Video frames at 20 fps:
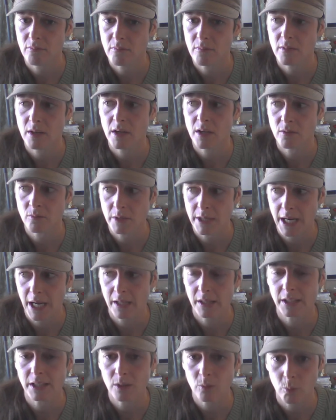in
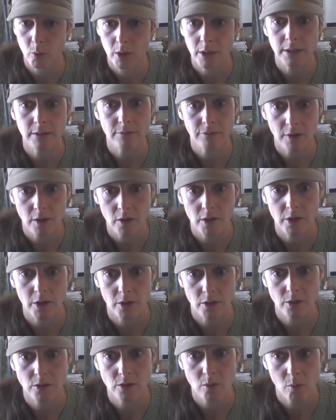reality we're
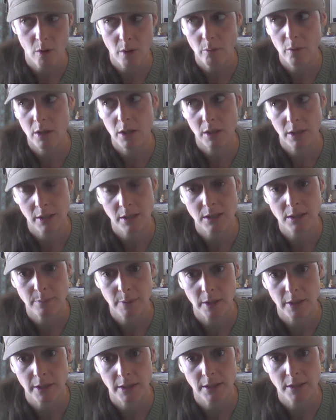inferior to what we're going to
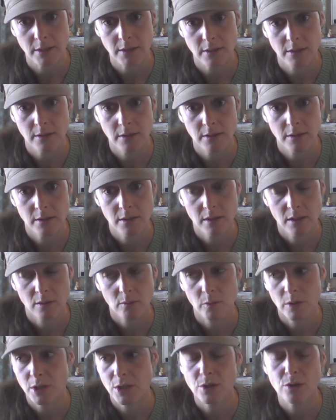experience?
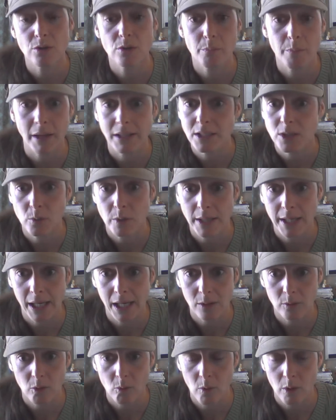We're going to do the best we
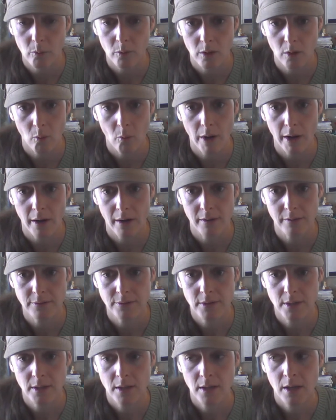can with what we're aware of.
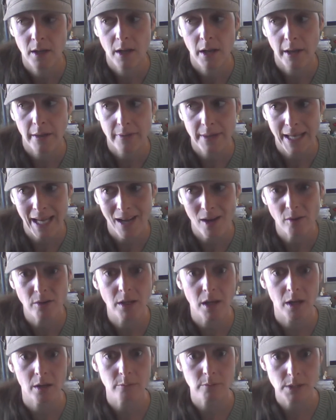And the
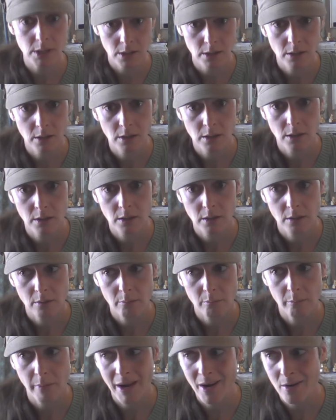outcome
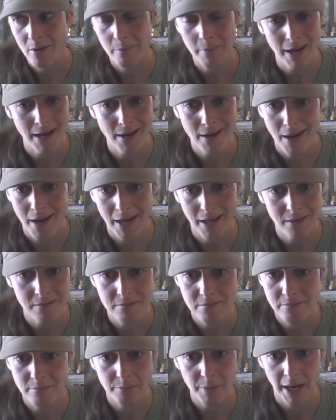may or may not
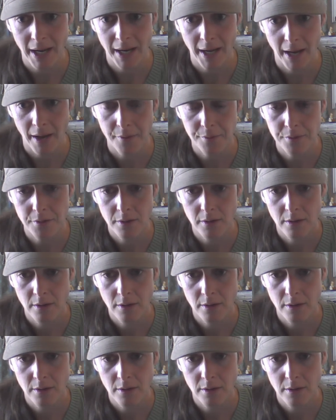pan out.